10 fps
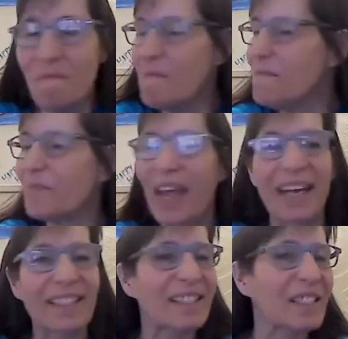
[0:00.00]
Re-inspired.
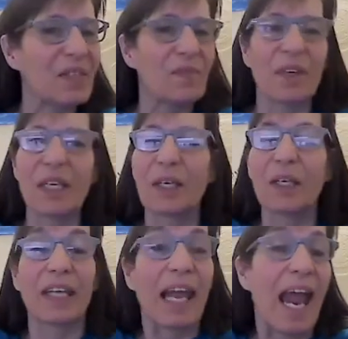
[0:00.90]
Excellent, very
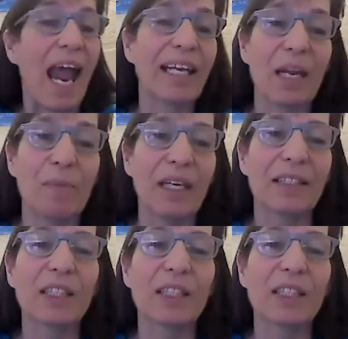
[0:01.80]
good. And I mean, a